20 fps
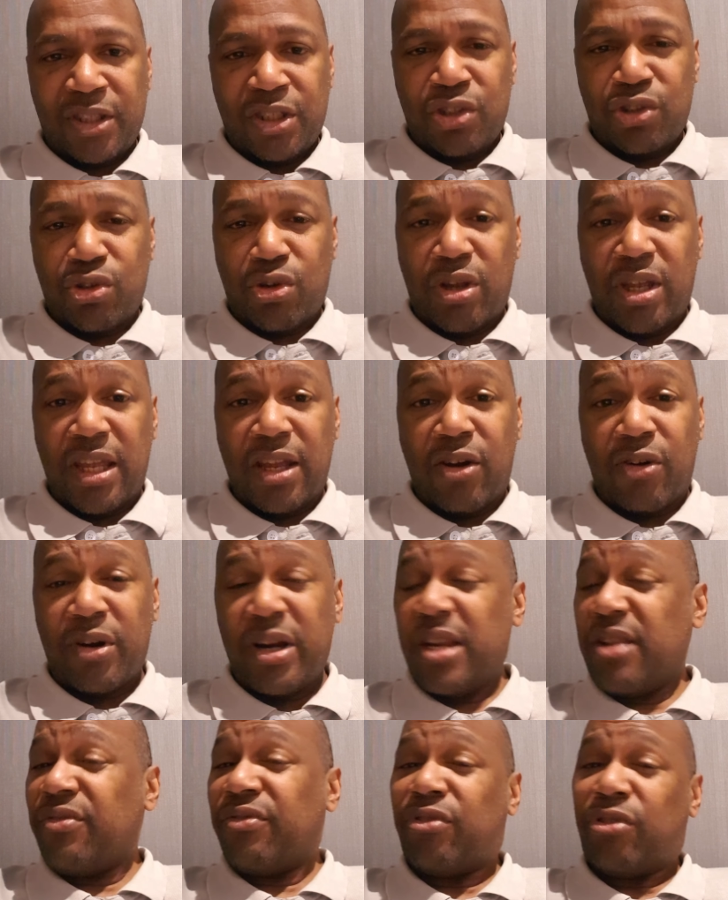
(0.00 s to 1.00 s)
So He
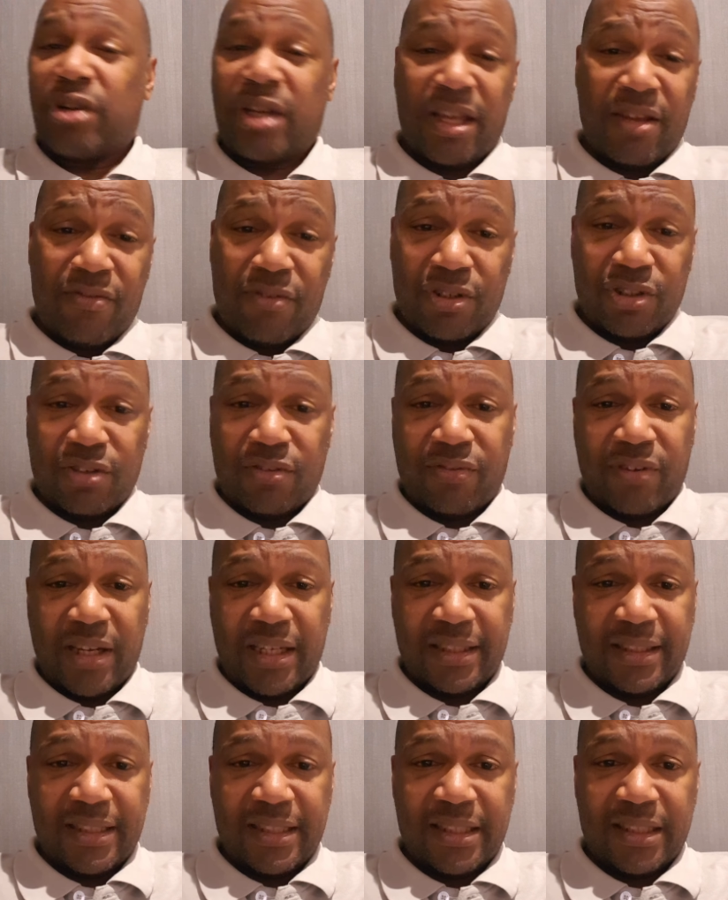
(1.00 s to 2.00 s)
already forgave us of our
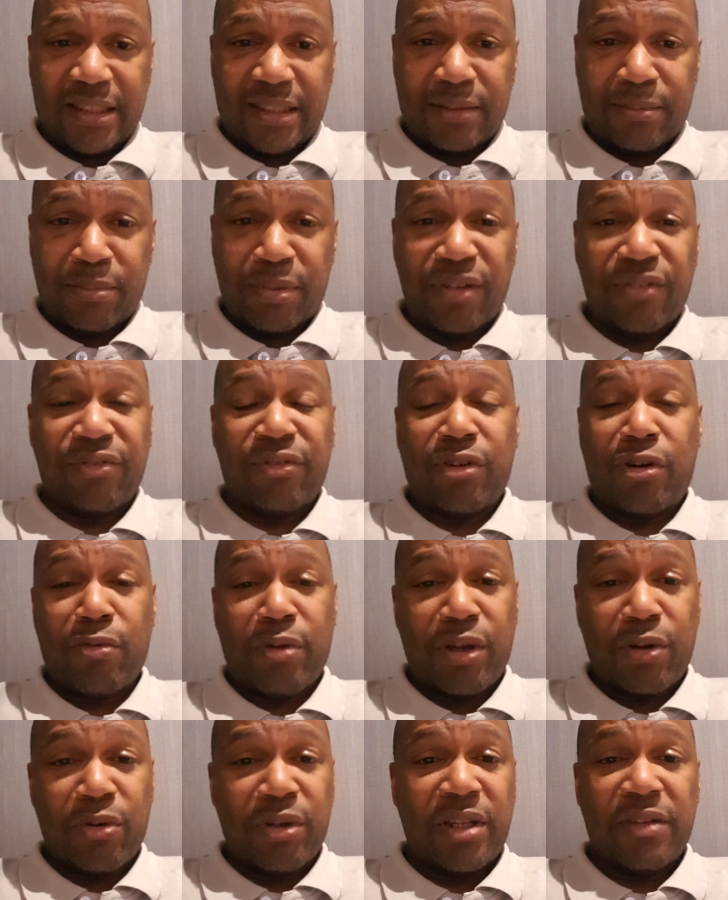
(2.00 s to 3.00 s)
sins before we
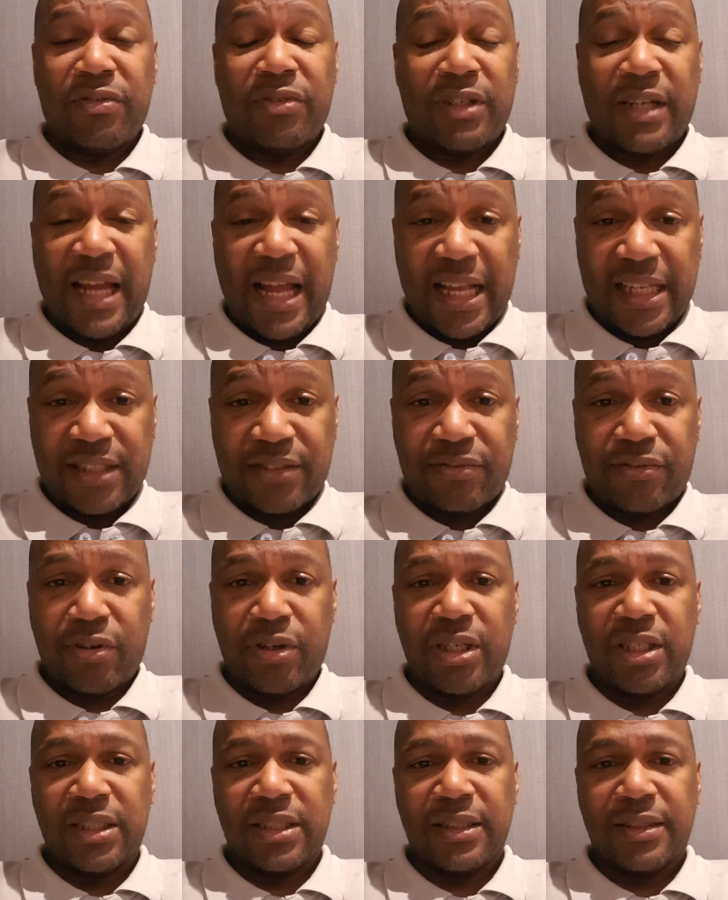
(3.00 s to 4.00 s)
could even ask for it,